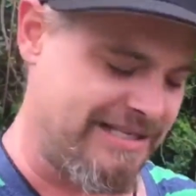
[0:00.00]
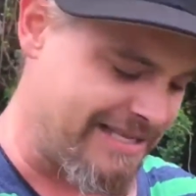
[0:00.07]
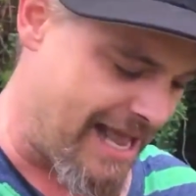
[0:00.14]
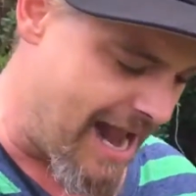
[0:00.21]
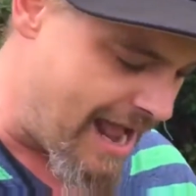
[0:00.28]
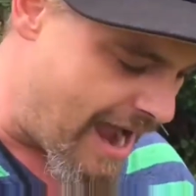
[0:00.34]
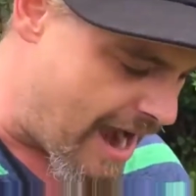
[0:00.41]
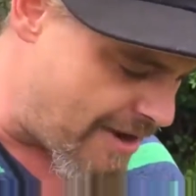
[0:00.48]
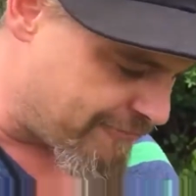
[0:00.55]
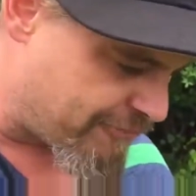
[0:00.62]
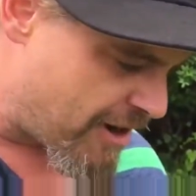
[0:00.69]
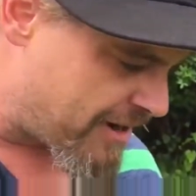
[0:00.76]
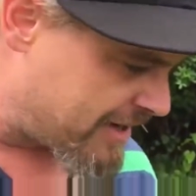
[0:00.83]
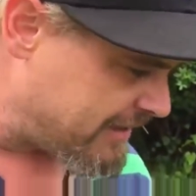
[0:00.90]
Like I said, I
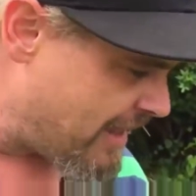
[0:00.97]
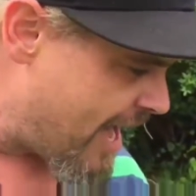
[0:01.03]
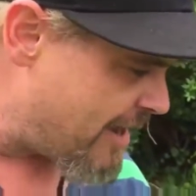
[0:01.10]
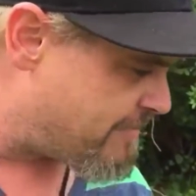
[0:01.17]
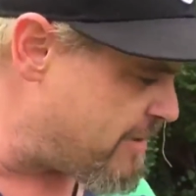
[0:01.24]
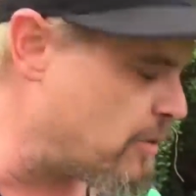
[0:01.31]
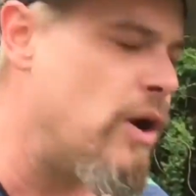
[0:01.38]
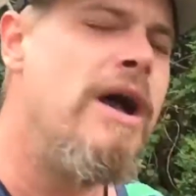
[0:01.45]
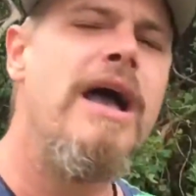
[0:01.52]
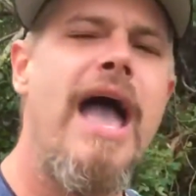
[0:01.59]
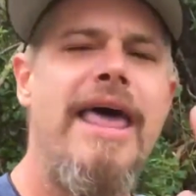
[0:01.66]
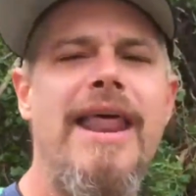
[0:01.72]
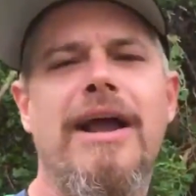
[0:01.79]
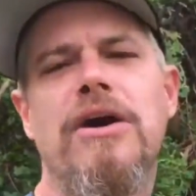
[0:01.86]
unfriended a lot of people,
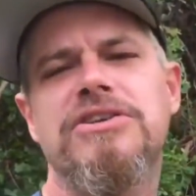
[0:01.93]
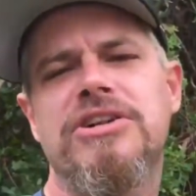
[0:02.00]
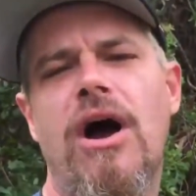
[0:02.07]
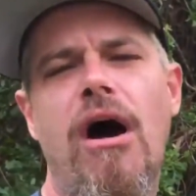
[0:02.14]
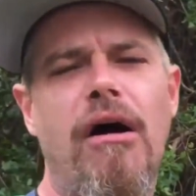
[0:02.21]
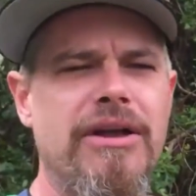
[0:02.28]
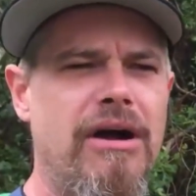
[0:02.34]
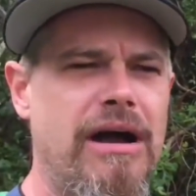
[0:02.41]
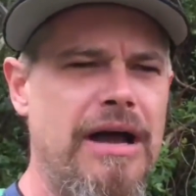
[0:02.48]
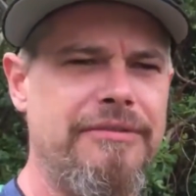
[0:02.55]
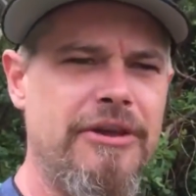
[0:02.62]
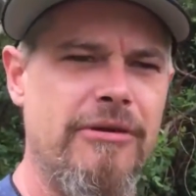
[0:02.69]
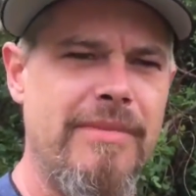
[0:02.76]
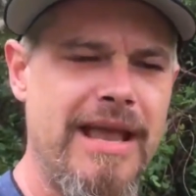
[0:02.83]
and that goes to all y'all
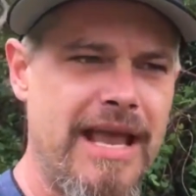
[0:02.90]
out there,